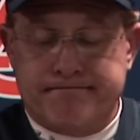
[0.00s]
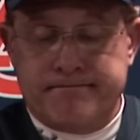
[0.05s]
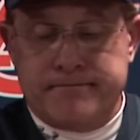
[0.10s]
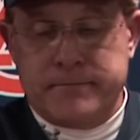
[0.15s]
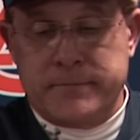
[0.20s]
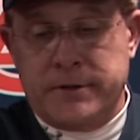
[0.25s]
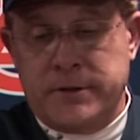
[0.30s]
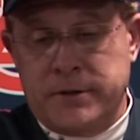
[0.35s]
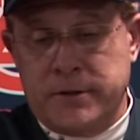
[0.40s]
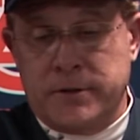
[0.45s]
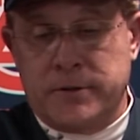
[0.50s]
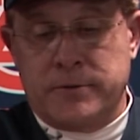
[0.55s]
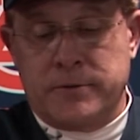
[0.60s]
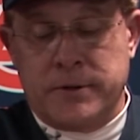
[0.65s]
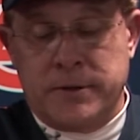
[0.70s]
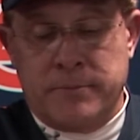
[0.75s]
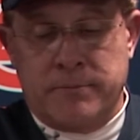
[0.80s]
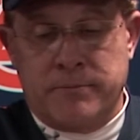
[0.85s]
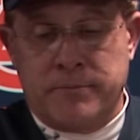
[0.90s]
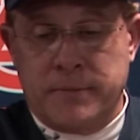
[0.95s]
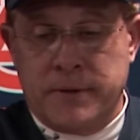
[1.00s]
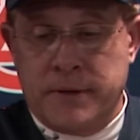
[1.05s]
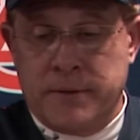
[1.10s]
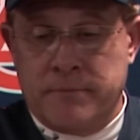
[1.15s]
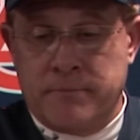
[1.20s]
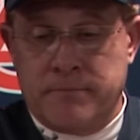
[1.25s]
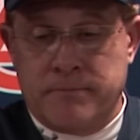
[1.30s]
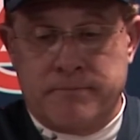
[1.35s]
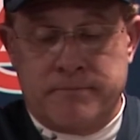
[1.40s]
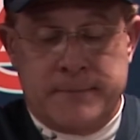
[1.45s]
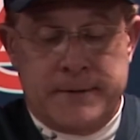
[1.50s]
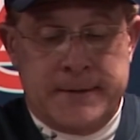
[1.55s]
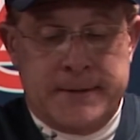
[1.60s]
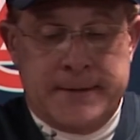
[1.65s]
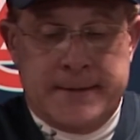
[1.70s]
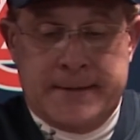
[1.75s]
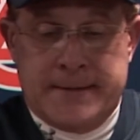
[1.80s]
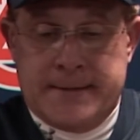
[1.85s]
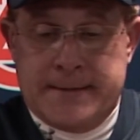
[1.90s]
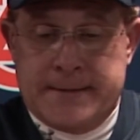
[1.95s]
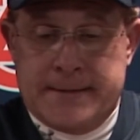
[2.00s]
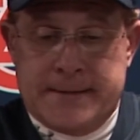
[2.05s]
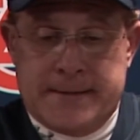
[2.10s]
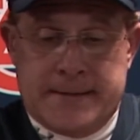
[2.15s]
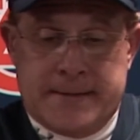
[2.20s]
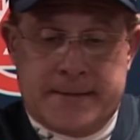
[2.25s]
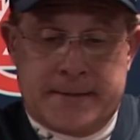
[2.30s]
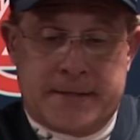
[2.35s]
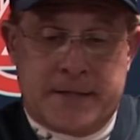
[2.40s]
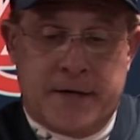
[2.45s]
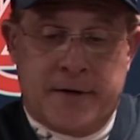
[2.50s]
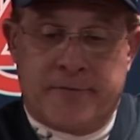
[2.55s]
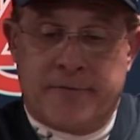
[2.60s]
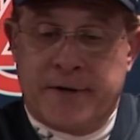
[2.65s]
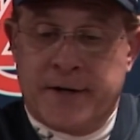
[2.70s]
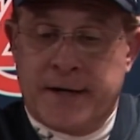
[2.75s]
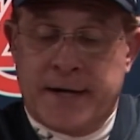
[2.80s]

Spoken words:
you know, him toughing